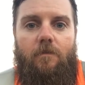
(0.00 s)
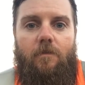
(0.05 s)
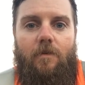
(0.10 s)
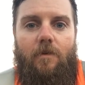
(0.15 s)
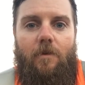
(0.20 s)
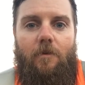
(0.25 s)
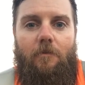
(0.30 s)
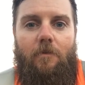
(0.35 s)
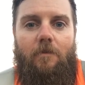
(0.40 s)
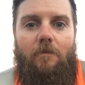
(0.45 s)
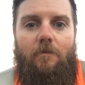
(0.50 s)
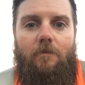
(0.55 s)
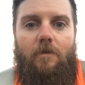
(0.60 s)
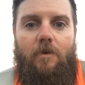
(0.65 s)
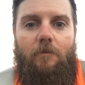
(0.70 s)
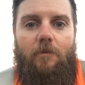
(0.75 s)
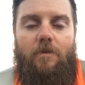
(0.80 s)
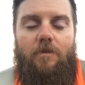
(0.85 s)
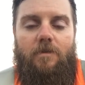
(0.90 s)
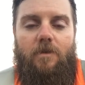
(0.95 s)
You know, we,
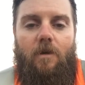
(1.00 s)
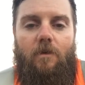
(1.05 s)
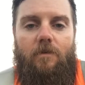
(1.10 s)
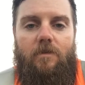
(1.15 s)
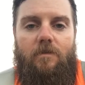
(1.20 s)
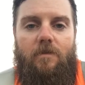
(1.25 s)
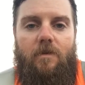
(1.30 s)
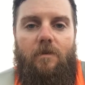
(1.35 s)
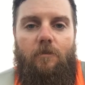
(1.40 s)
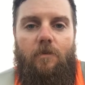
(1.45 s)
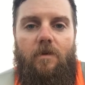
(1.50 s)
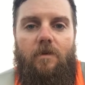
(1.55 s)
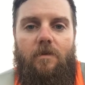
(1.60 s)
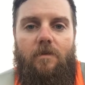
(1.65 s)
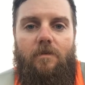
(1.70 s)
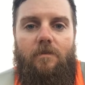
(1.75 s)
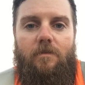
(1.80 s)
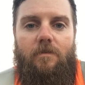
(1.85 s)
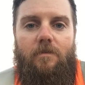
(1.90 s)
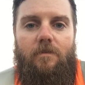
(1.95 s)
we want y'all in there with
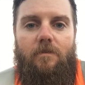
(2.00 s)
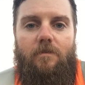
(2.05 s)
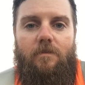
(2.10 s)
us.